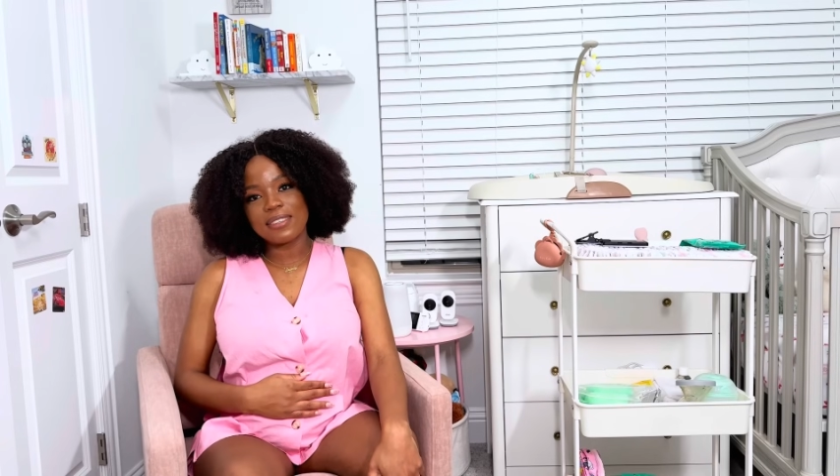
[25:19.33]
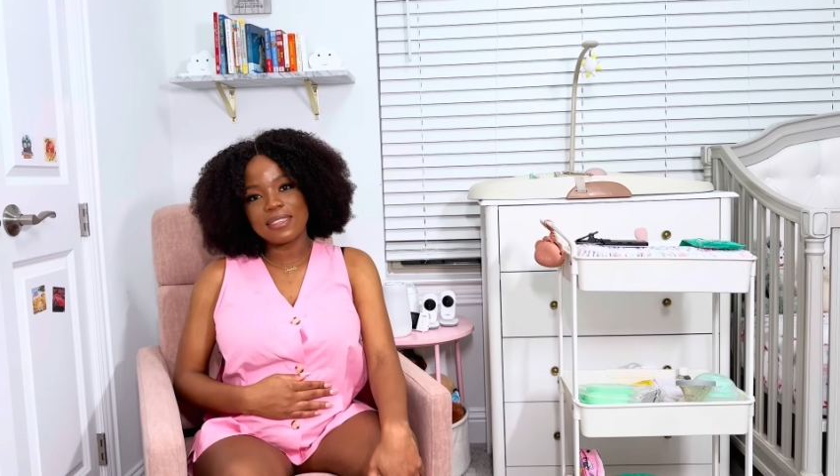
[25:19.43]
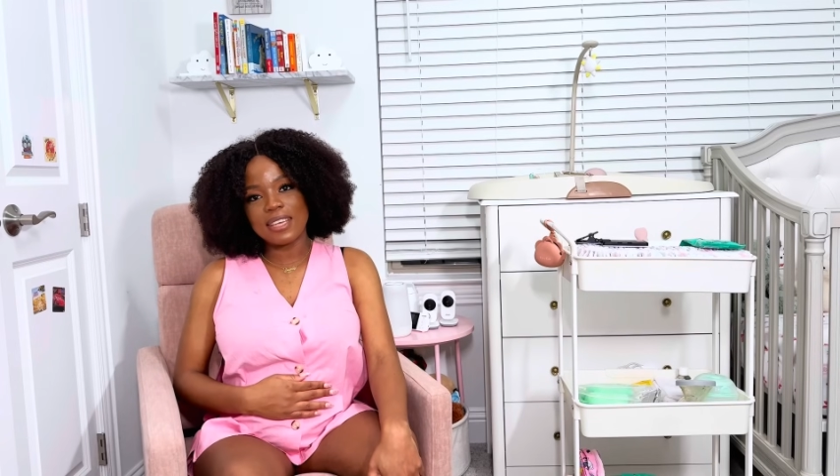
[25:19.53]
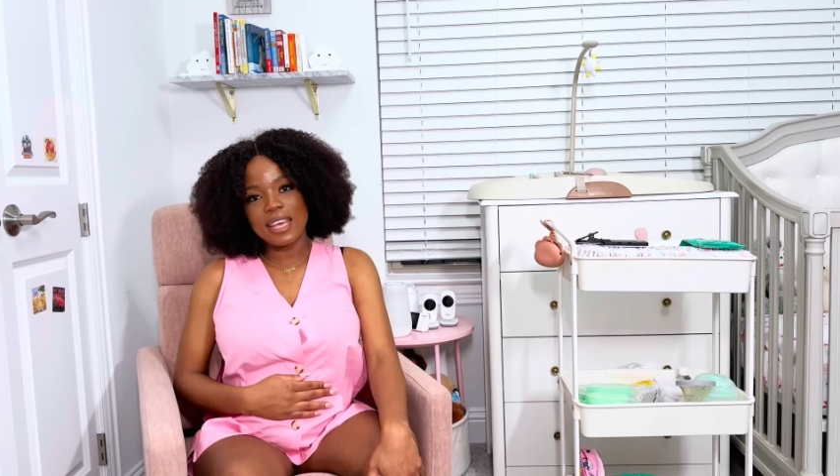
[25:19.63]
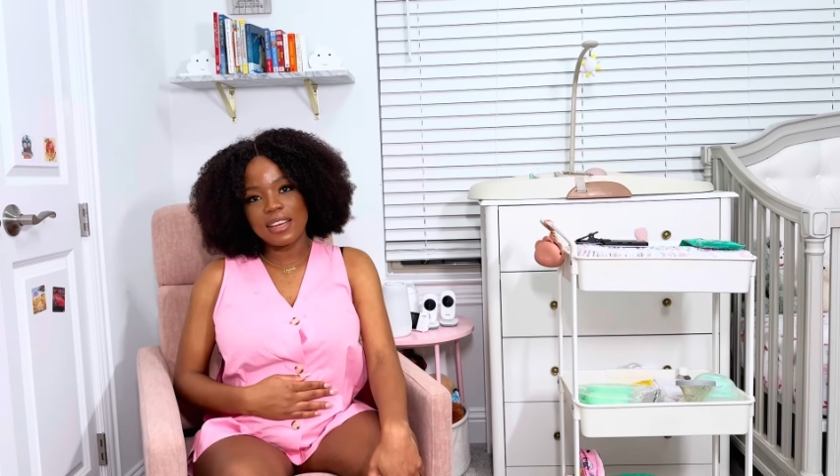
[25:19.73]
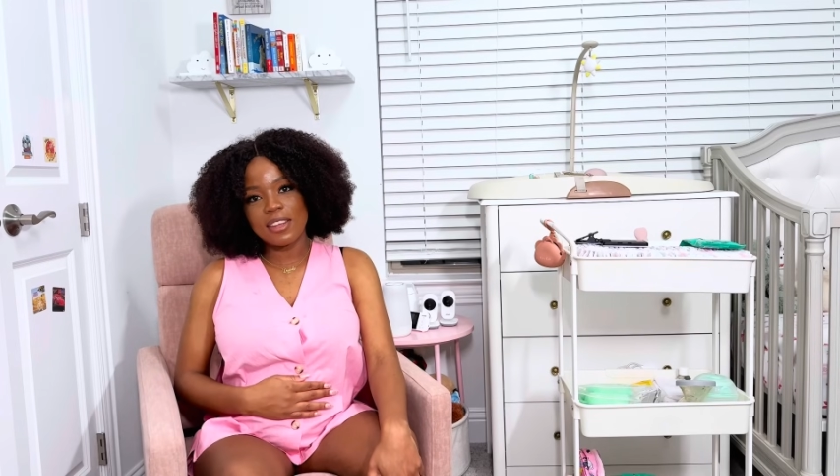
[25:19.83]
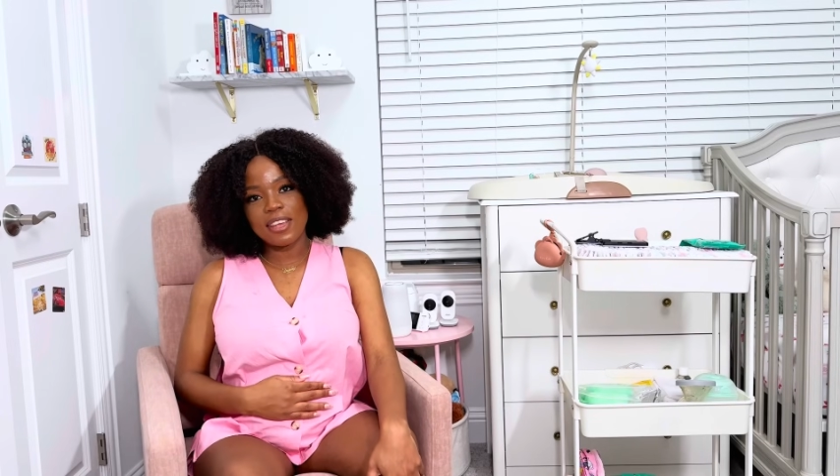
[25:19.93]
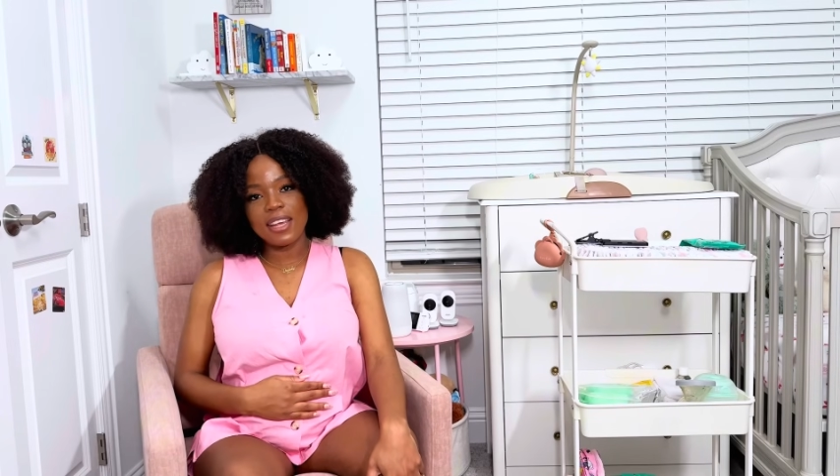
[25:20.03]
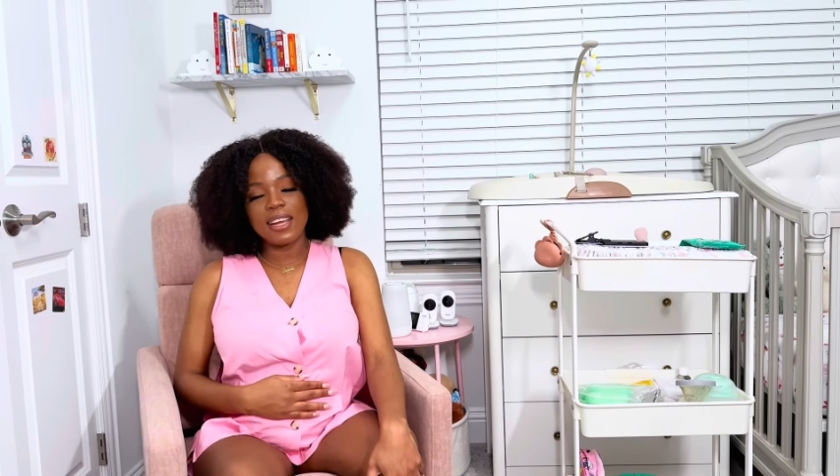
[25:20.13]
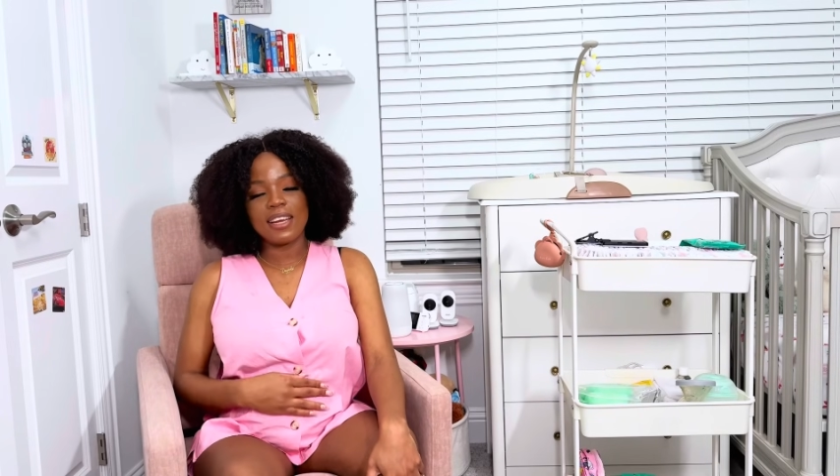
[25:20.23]
to get
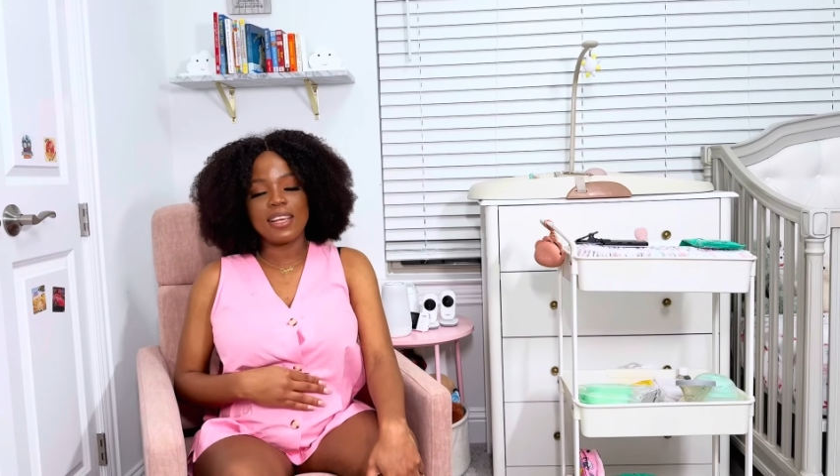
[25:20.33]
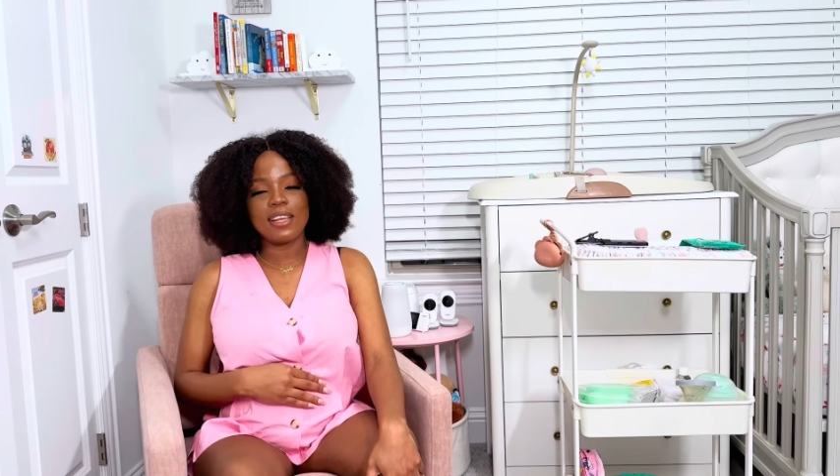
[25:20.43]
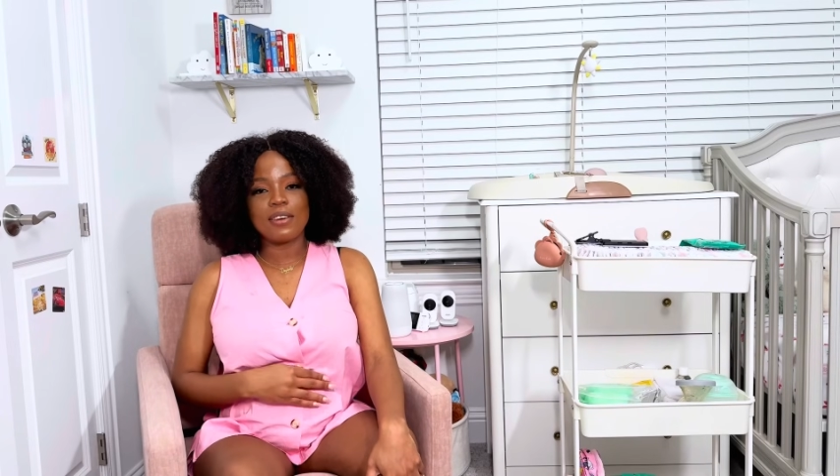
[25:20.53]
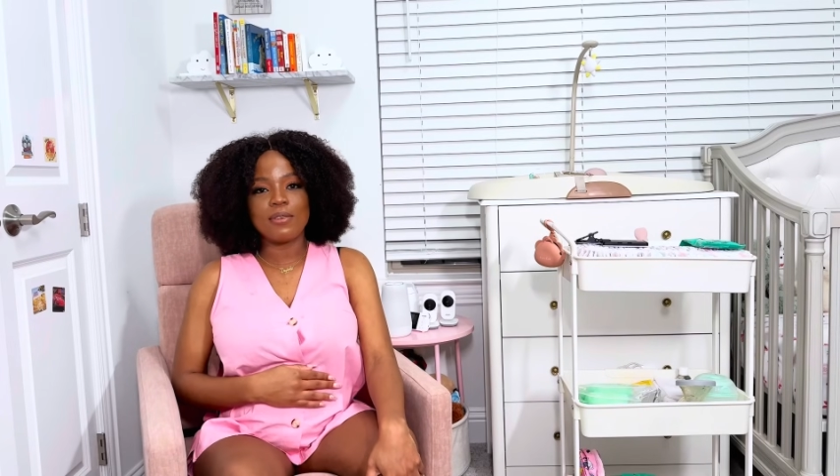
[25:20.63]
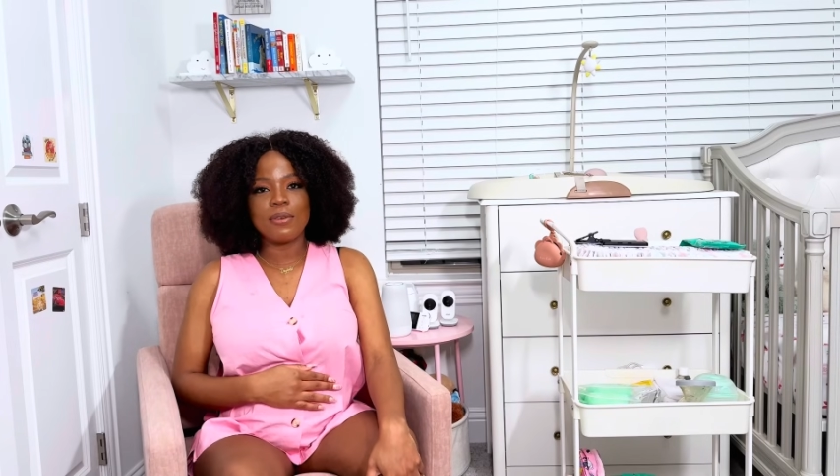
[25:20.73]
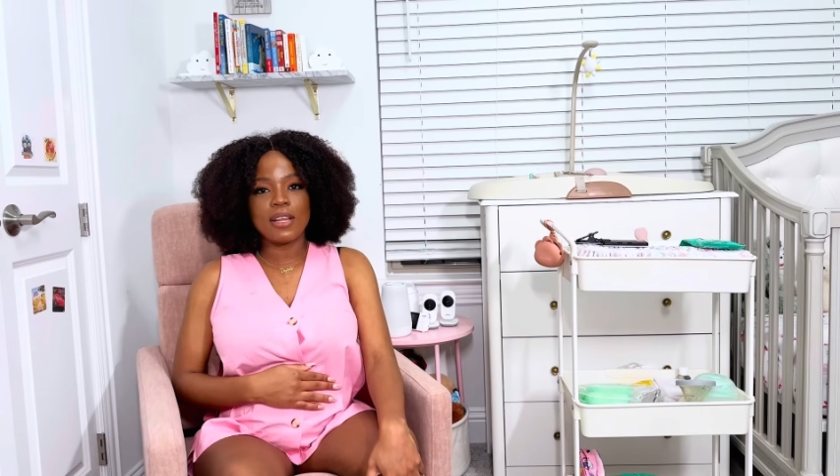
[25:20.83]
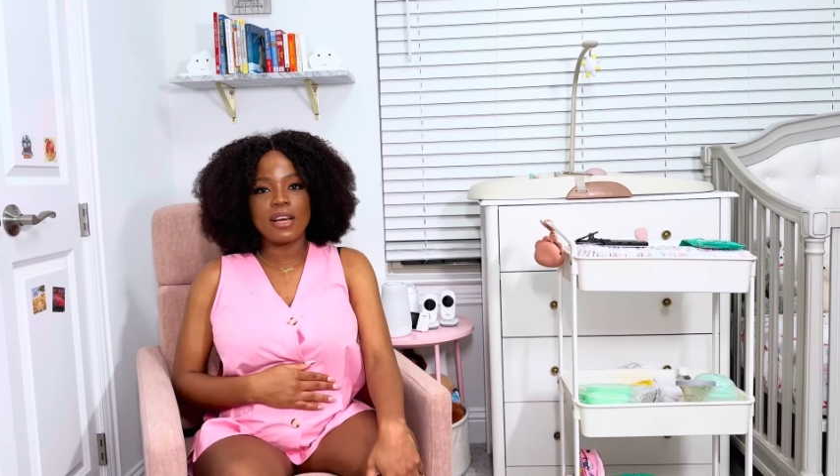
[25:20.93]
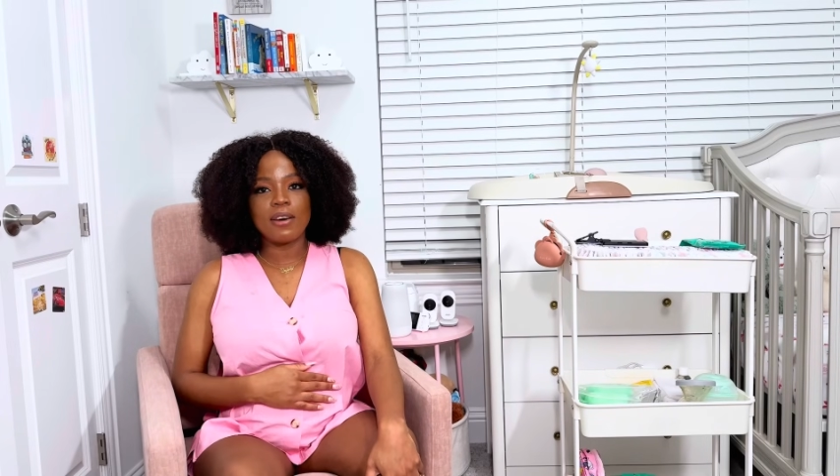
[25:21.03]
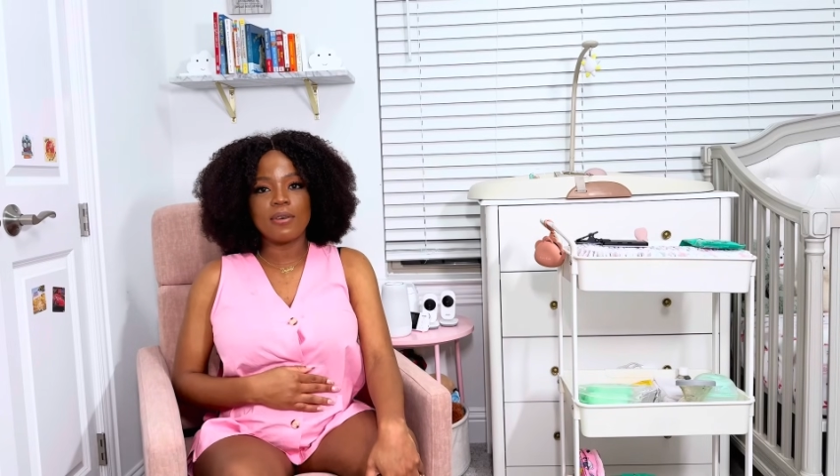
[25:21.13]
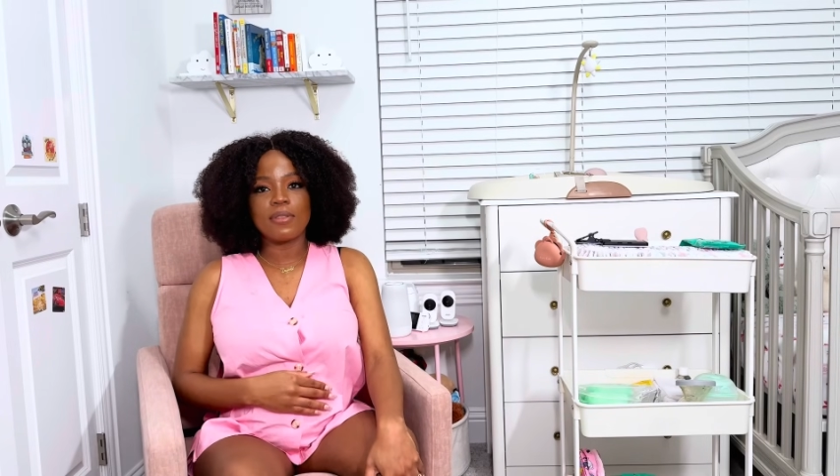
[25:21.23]
here in good
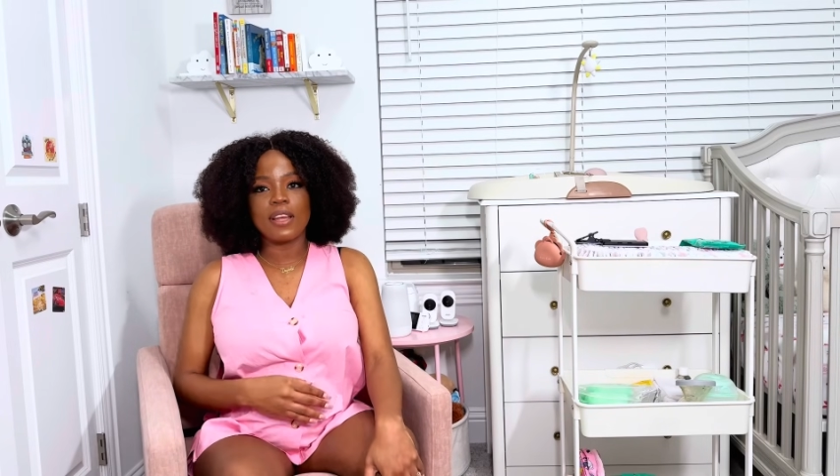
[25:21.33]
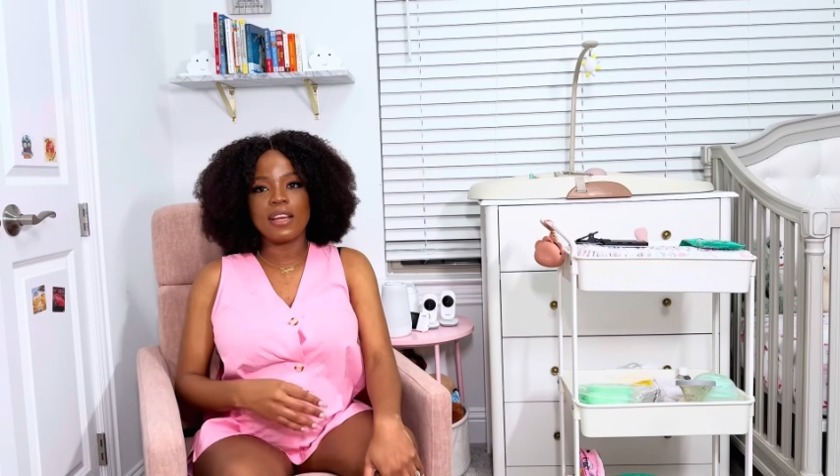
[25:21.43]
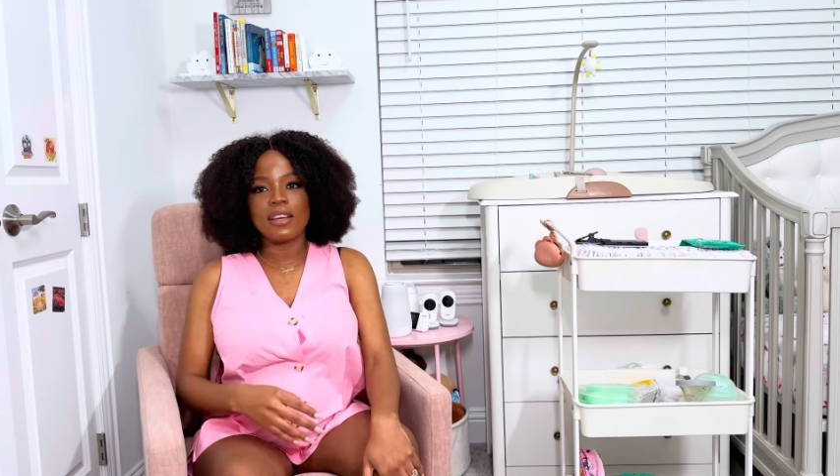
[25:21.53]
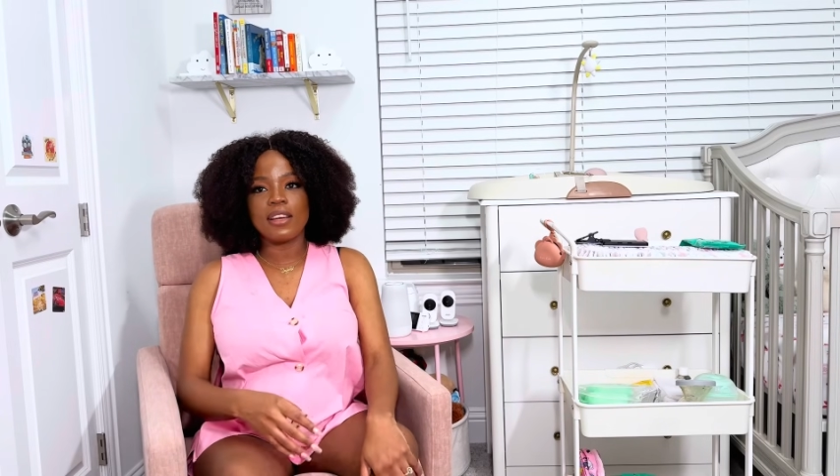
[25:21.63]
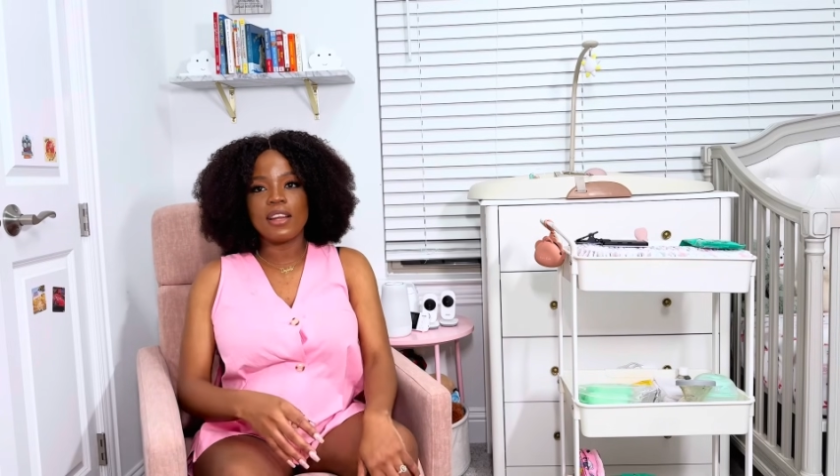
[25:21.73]
health and